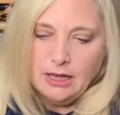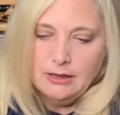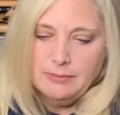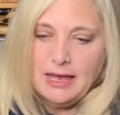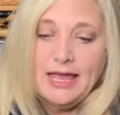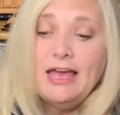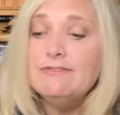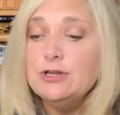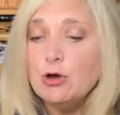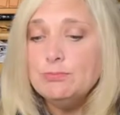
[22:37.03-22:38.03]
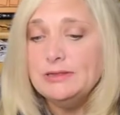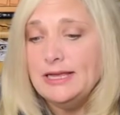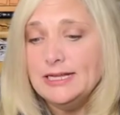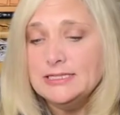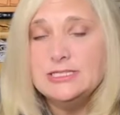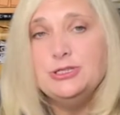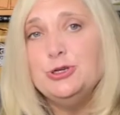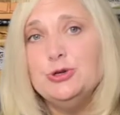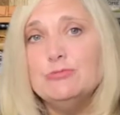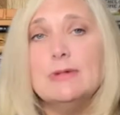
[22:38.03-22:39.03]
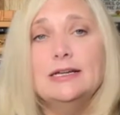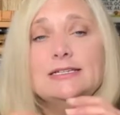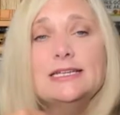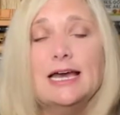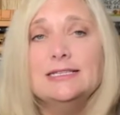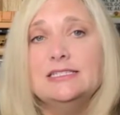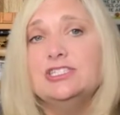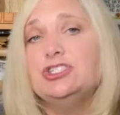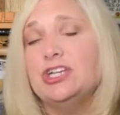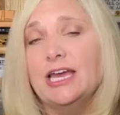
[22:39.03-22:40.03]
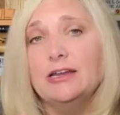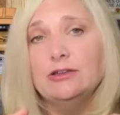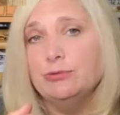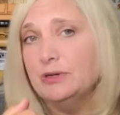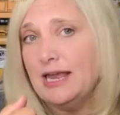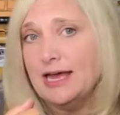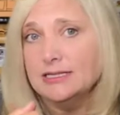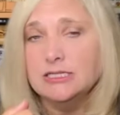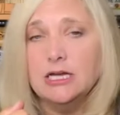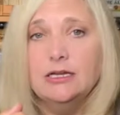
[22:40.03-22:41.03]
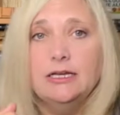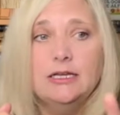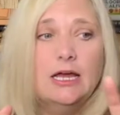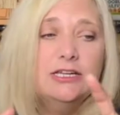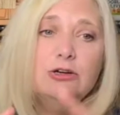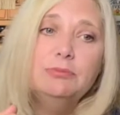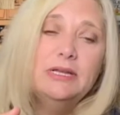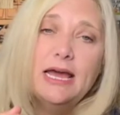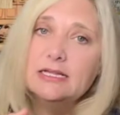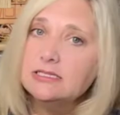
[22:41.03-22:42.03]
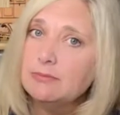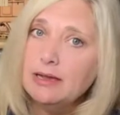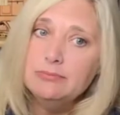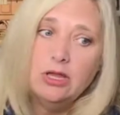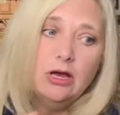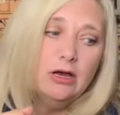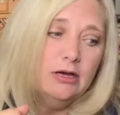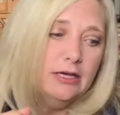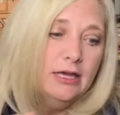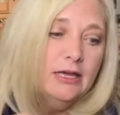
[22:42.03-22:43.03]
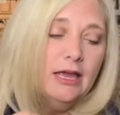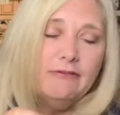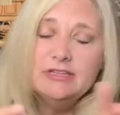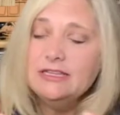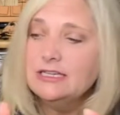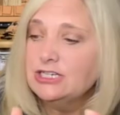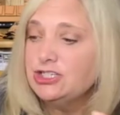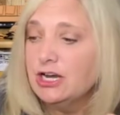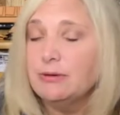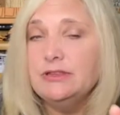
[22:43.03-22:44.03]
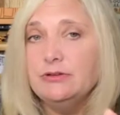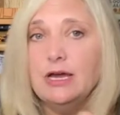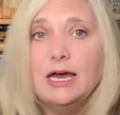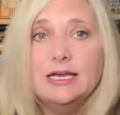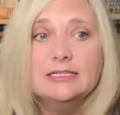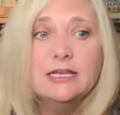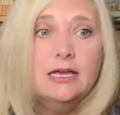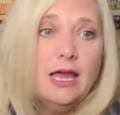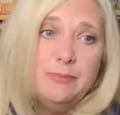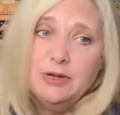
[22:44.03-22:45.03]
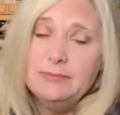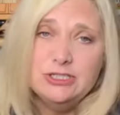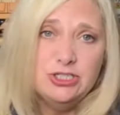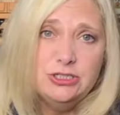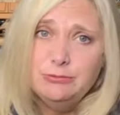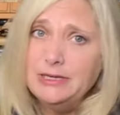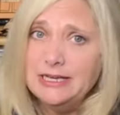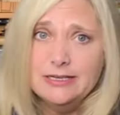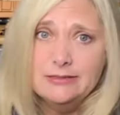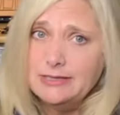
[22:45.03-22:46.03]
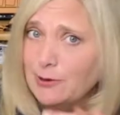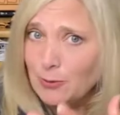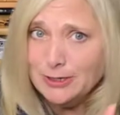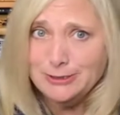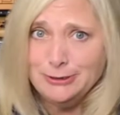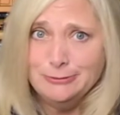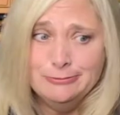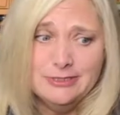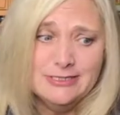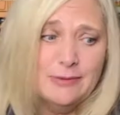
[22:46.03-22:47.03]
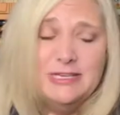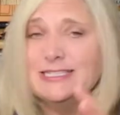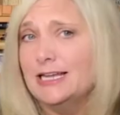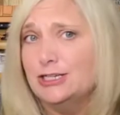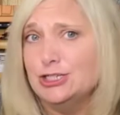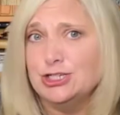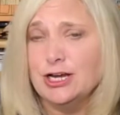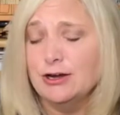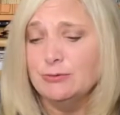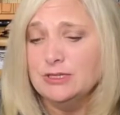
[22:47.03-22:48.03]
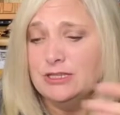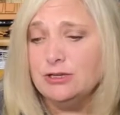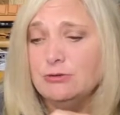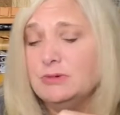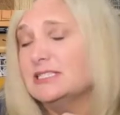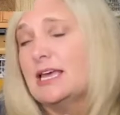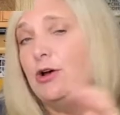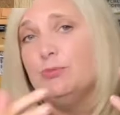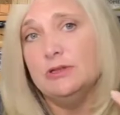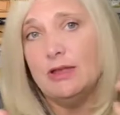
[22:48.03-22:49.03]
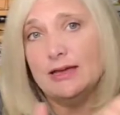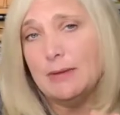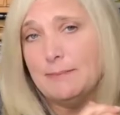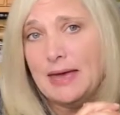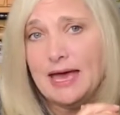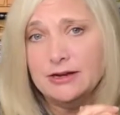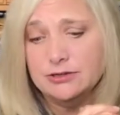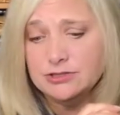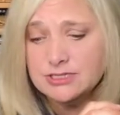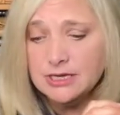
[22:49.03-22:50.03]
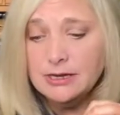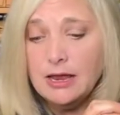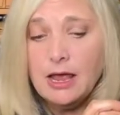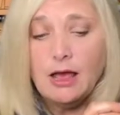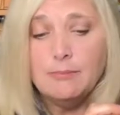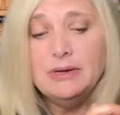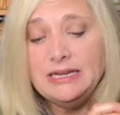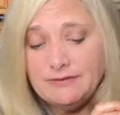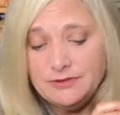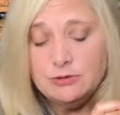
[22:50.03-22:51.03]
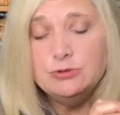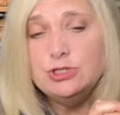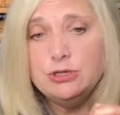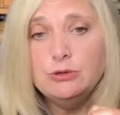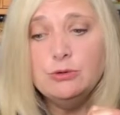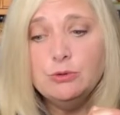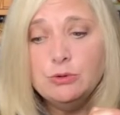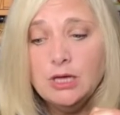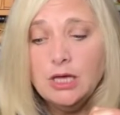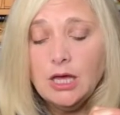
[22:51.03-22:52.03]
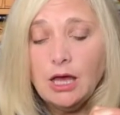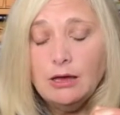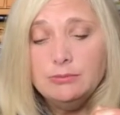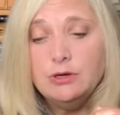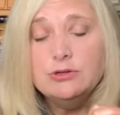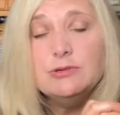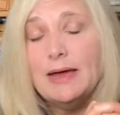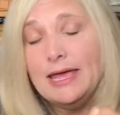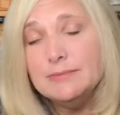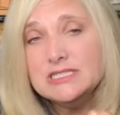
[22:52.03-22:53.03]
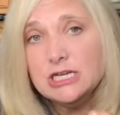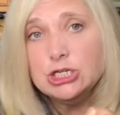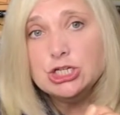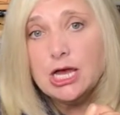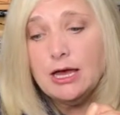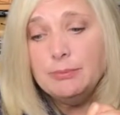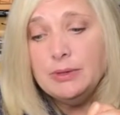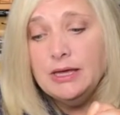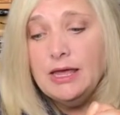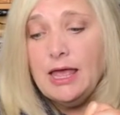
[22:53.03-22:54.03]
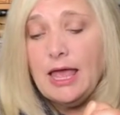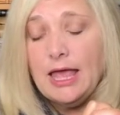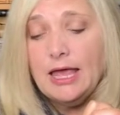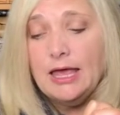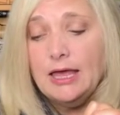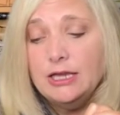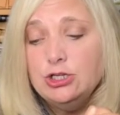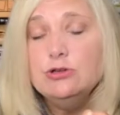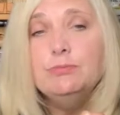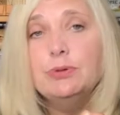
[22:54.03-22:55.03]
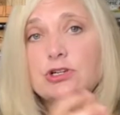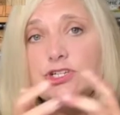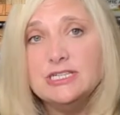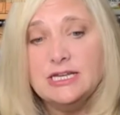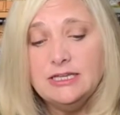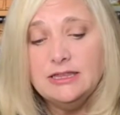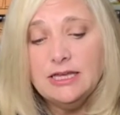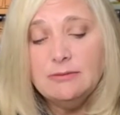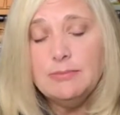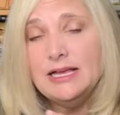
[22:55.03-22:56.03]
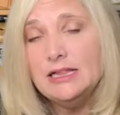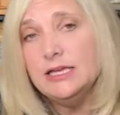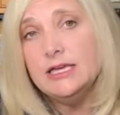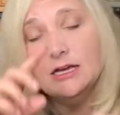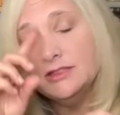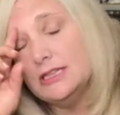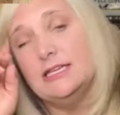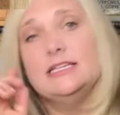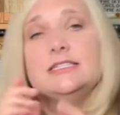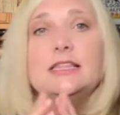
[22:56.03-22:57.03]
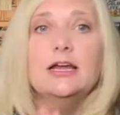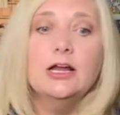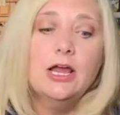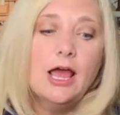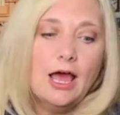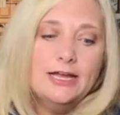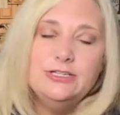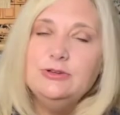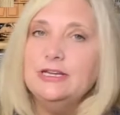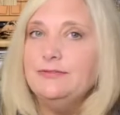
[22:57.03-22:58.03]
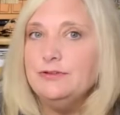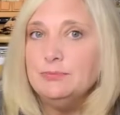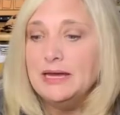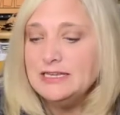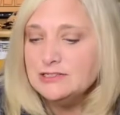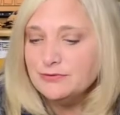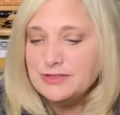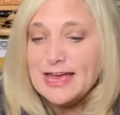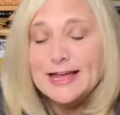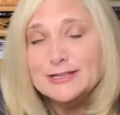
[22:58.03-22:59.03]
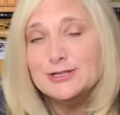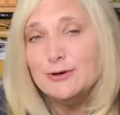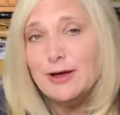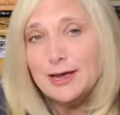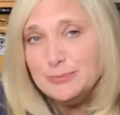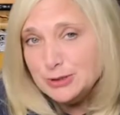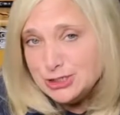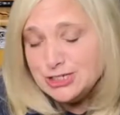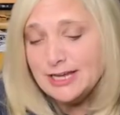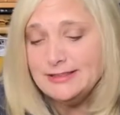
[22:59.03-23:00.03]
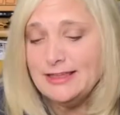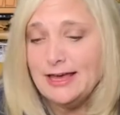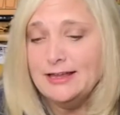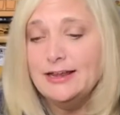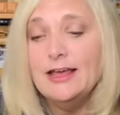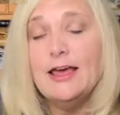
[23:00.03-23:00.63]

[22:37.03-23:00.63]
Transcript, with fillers: Um, I have no plans to monetize this channel or put ads on it. I don't put ads on my blog. Everything that I share with you guys, I pretty much do because I want to, because I'm excited to share it with you, because I hope you like my patterns. Uh, but if you do um, go to my Amazon shop and you purchase anything by clicking on the links there. I do get a few pennies for that, so I appreciate that.